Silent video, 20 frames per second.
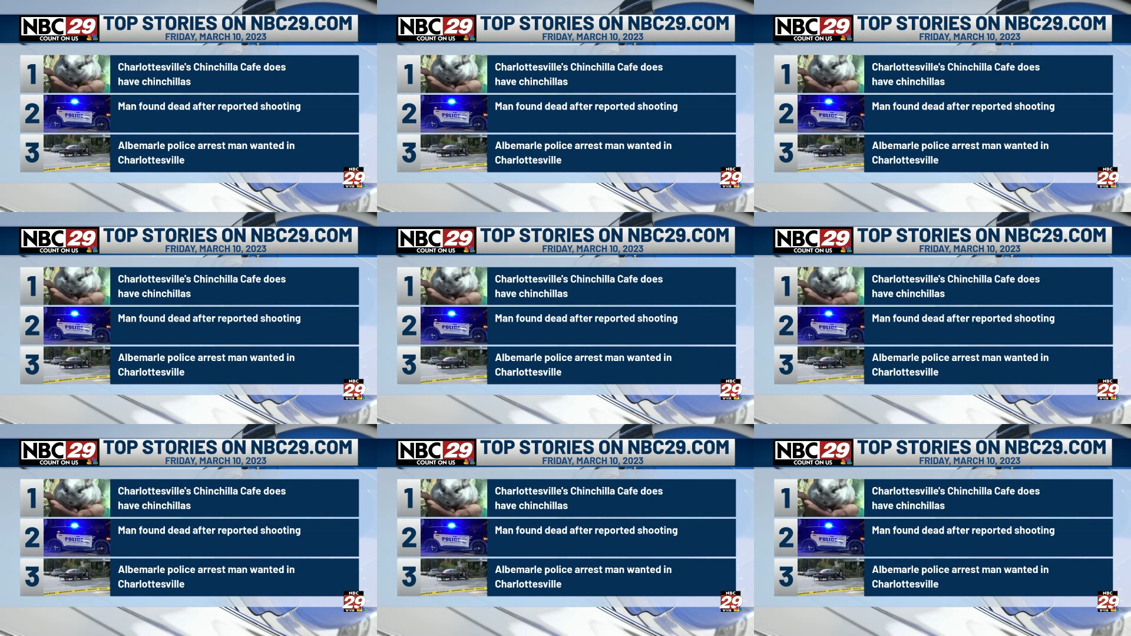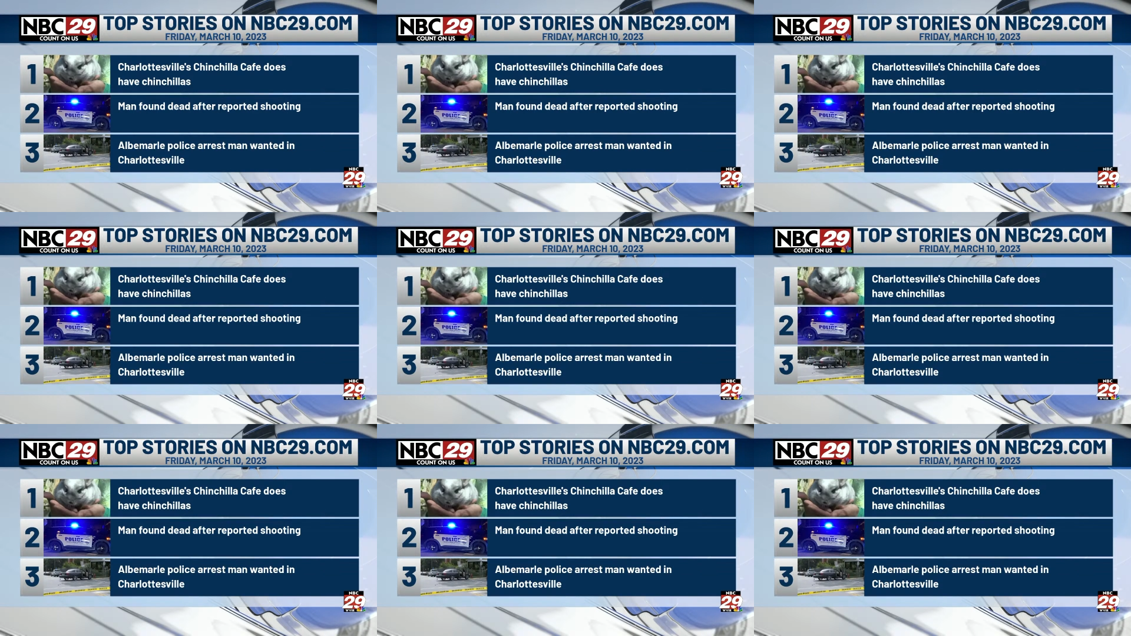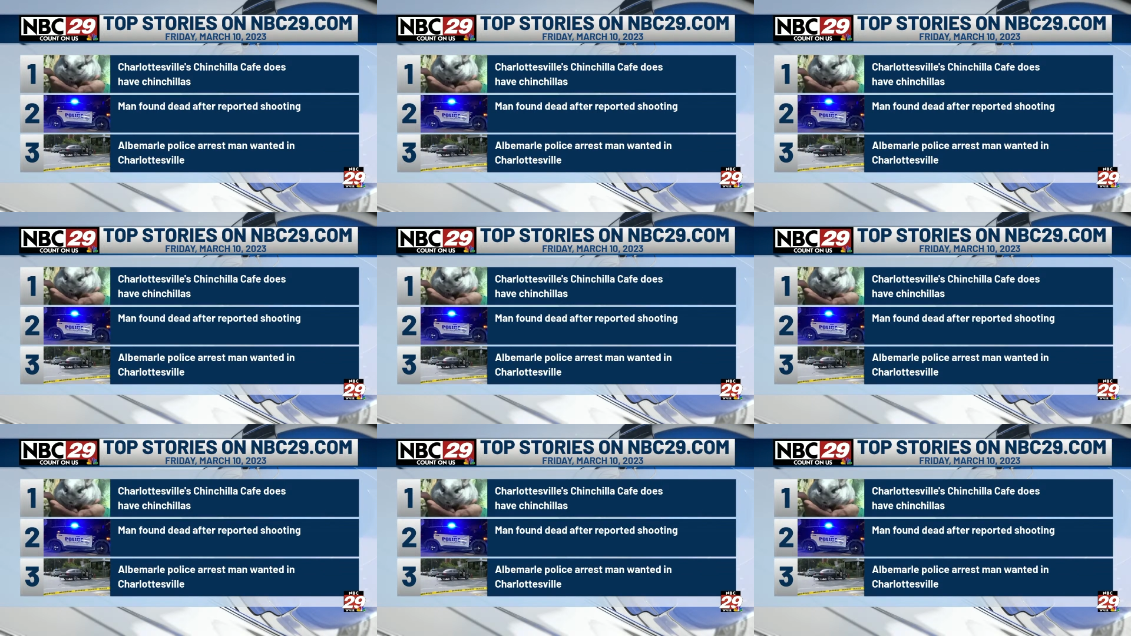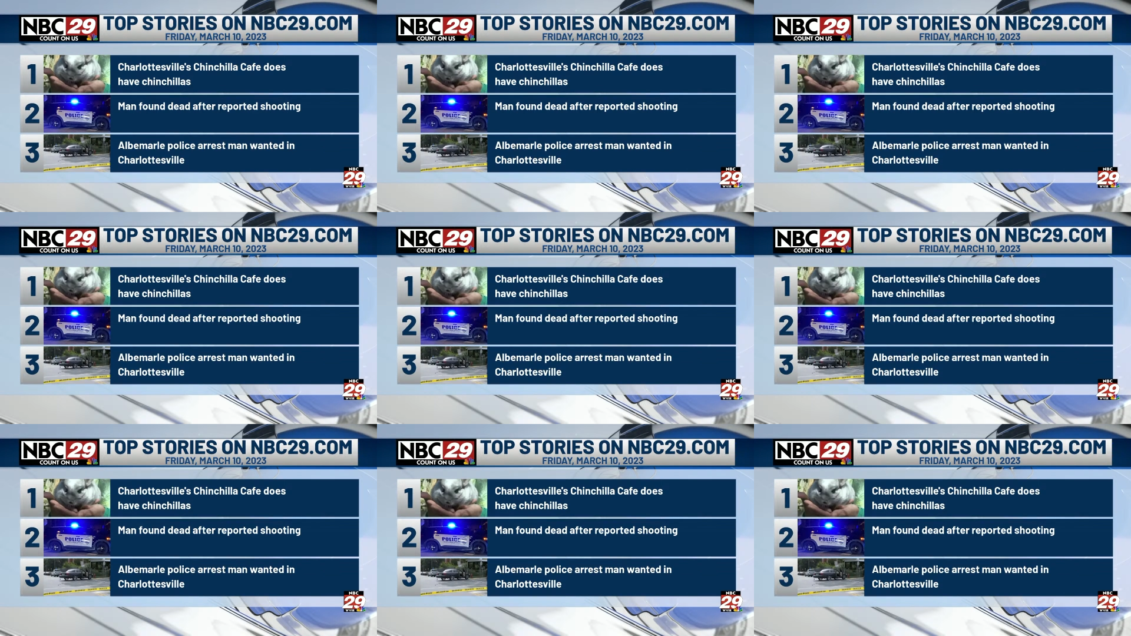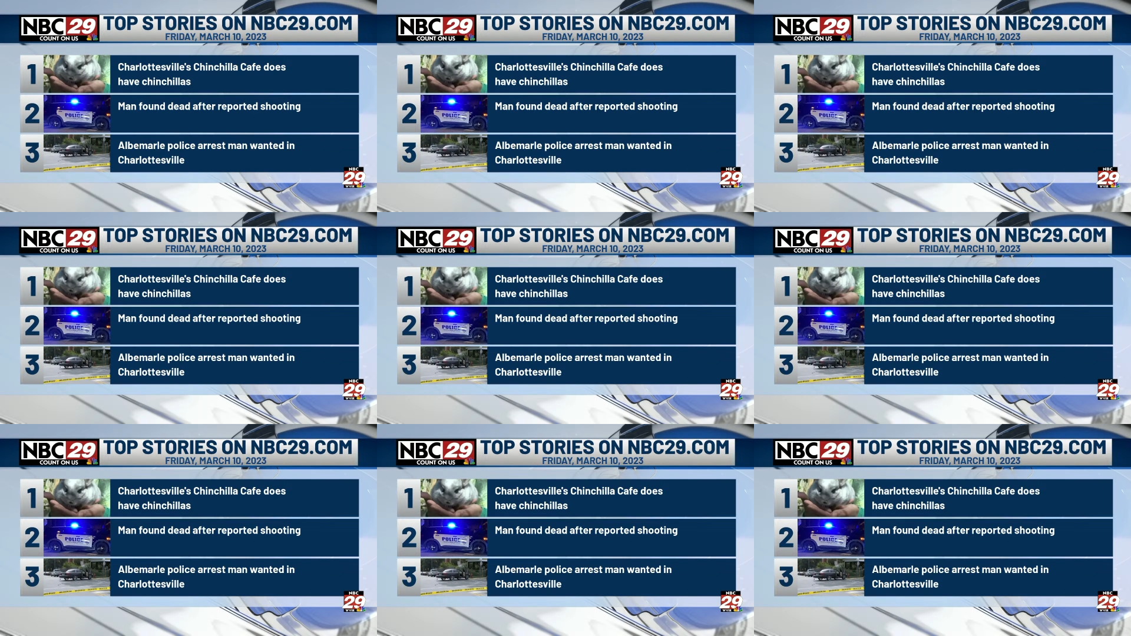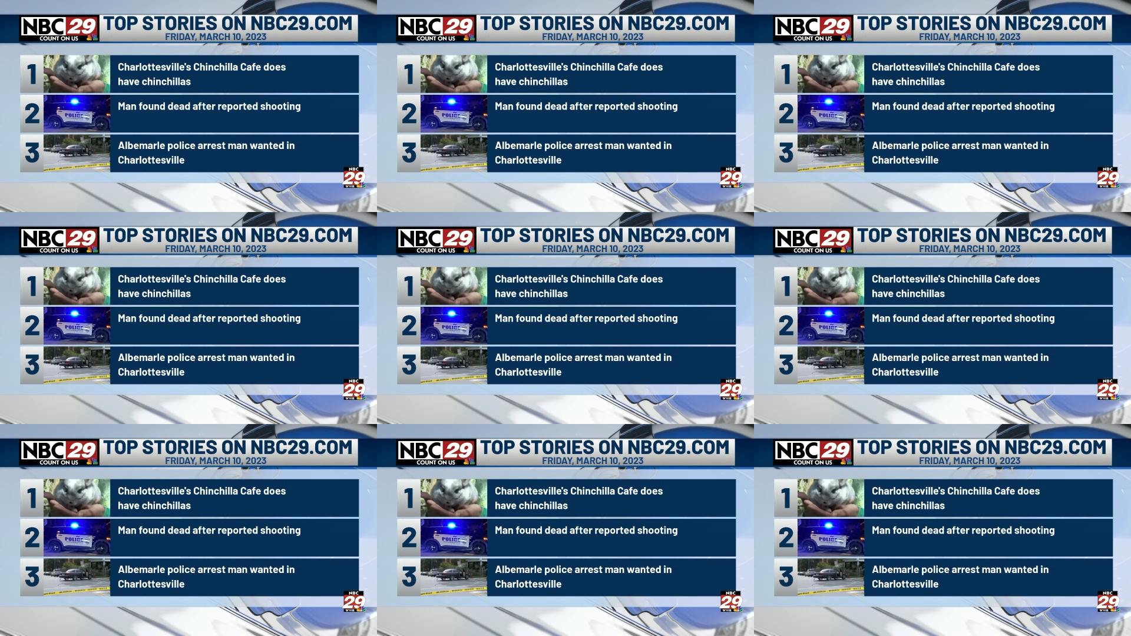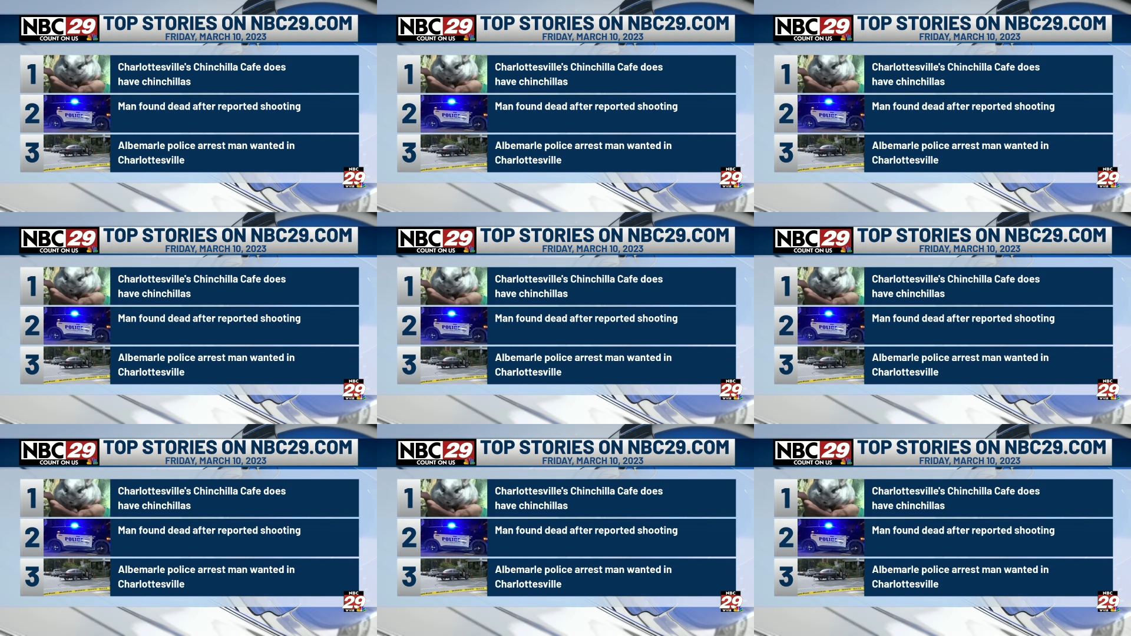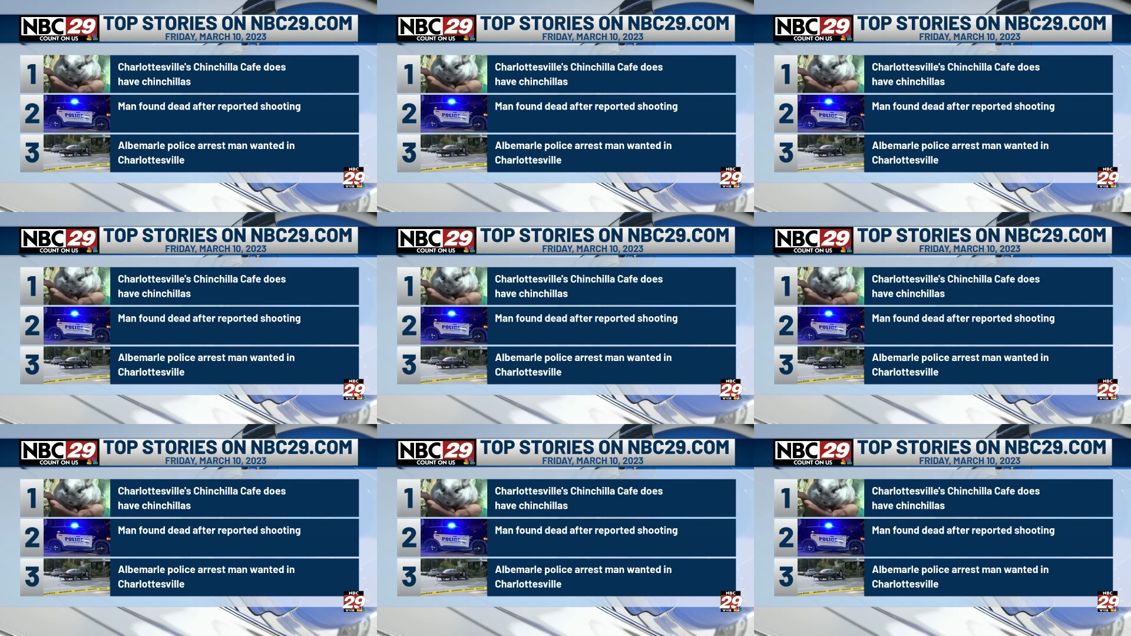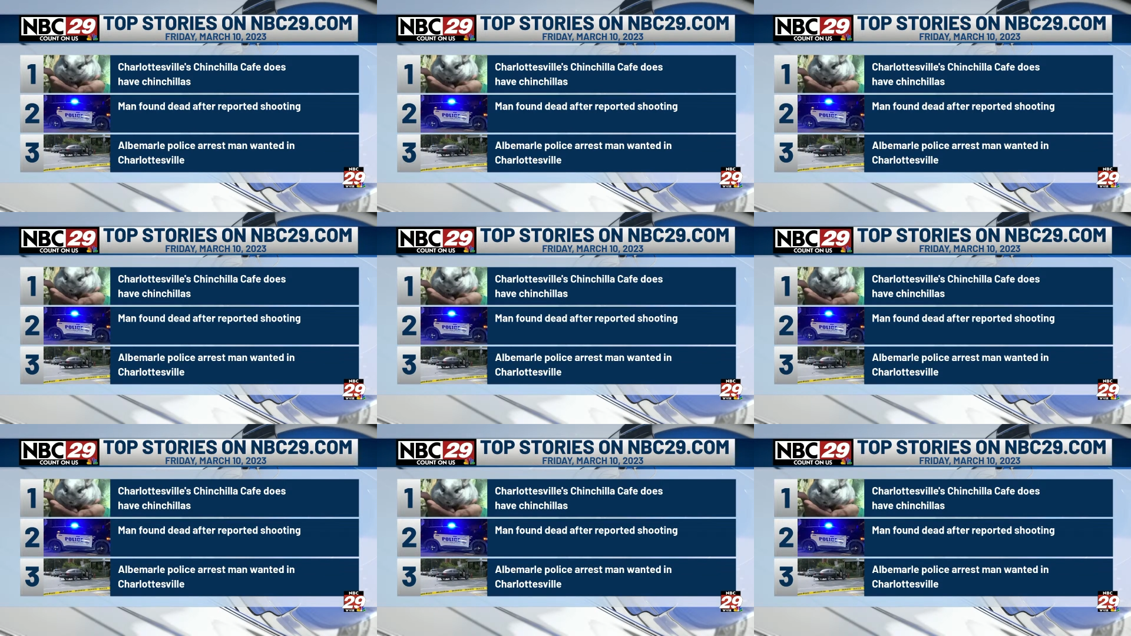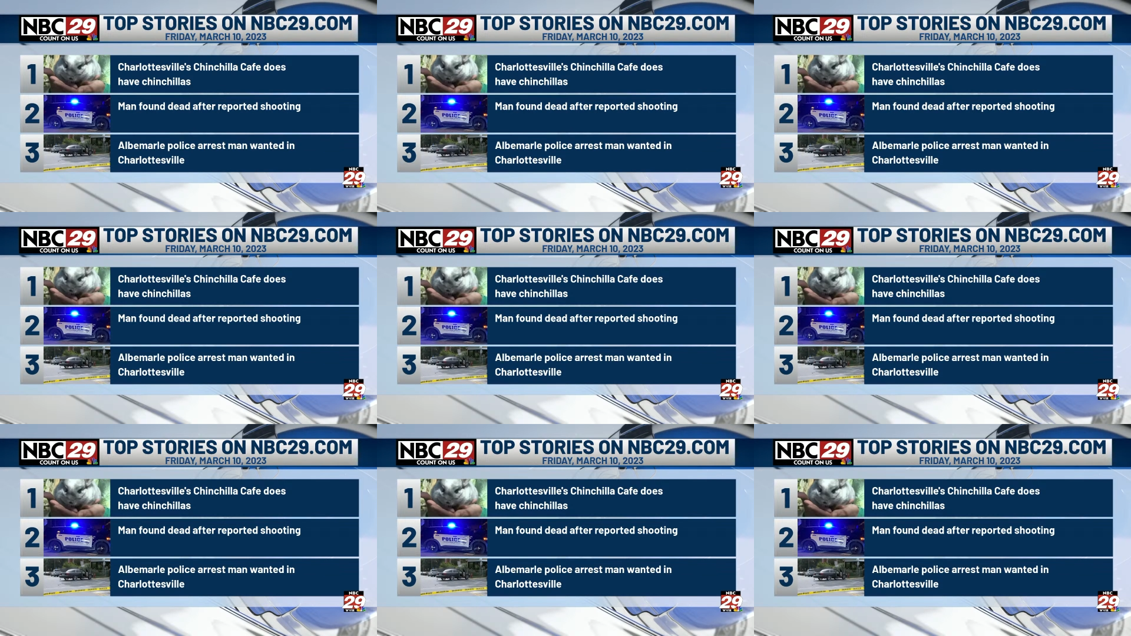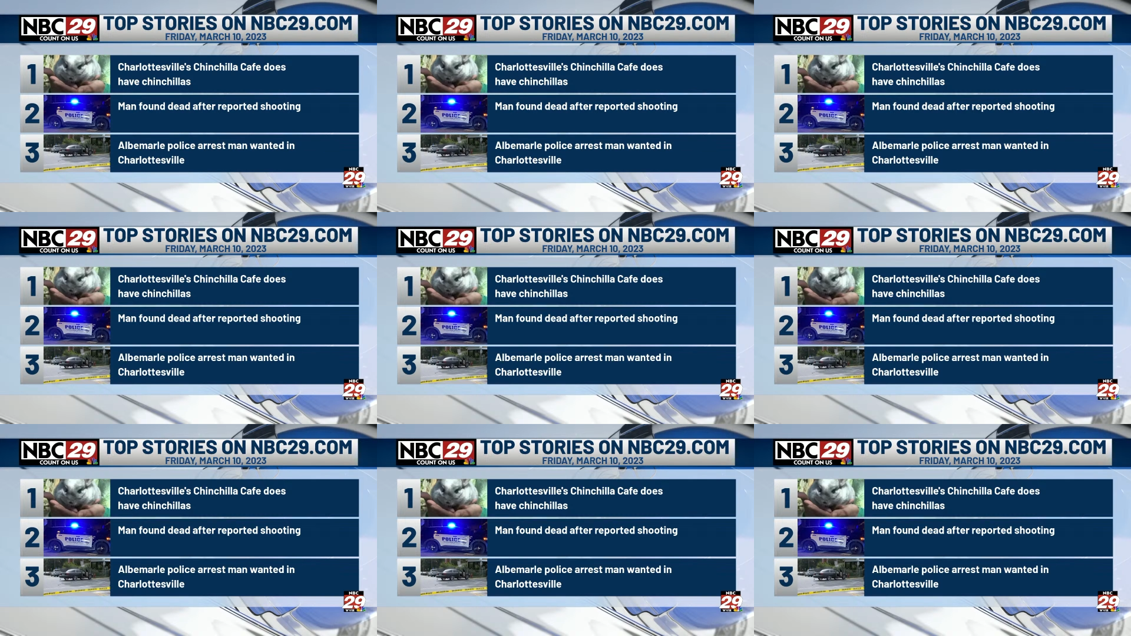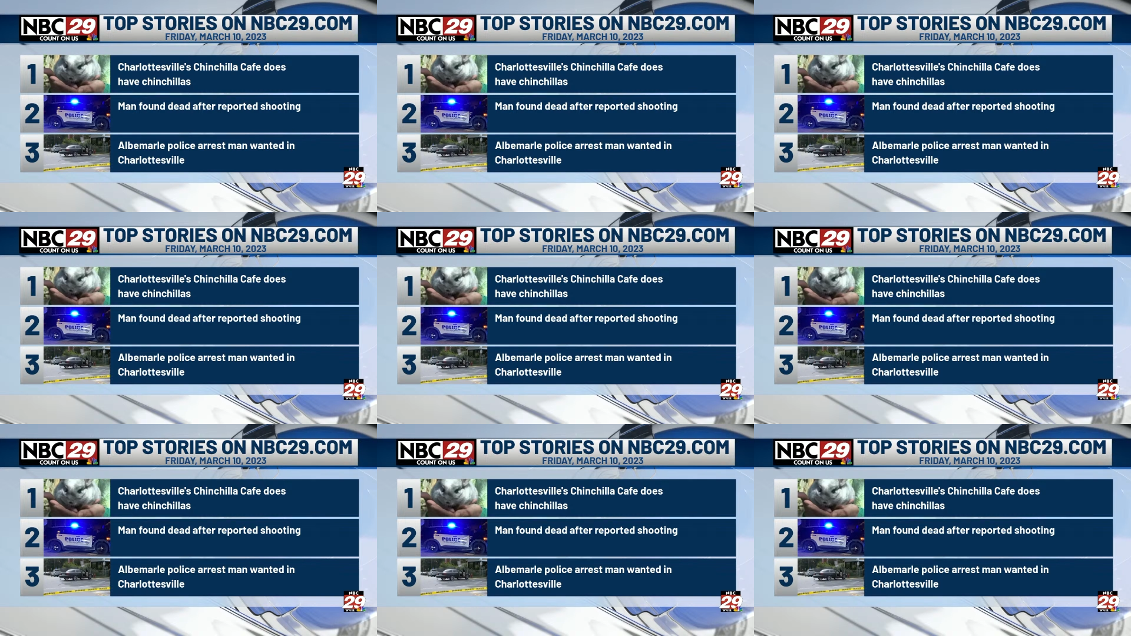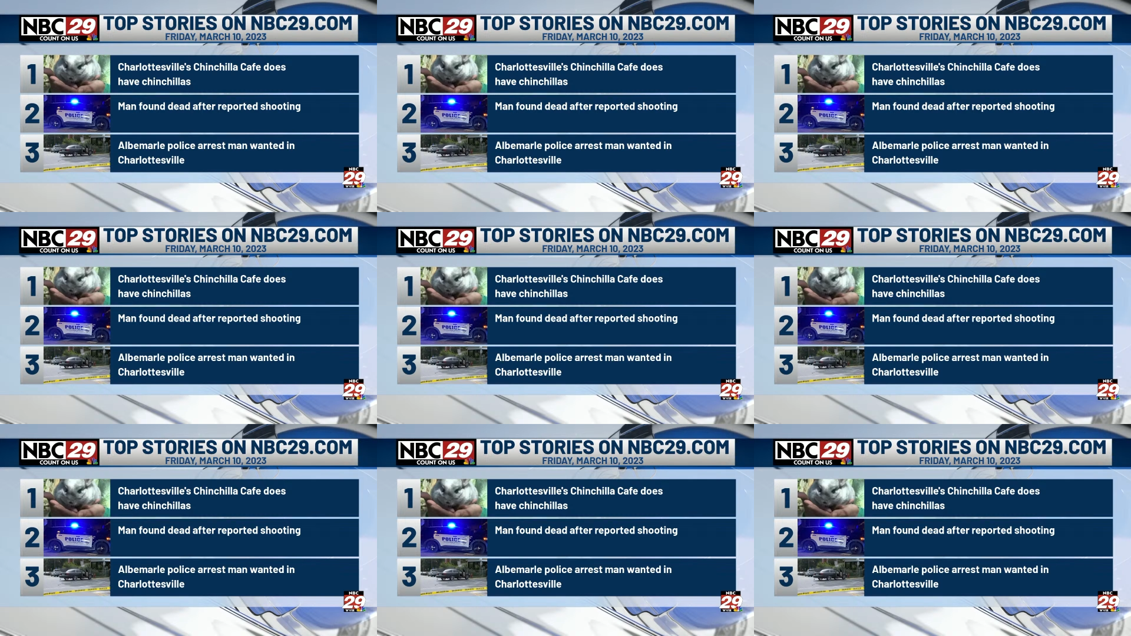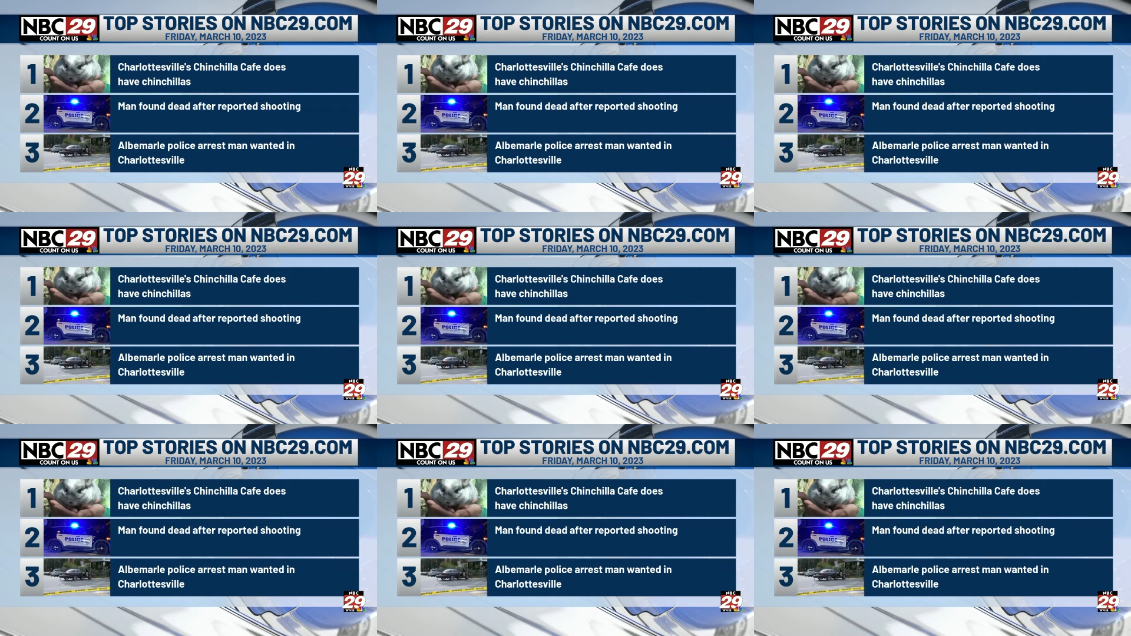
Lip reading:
No face is visible, so there are no lips to read.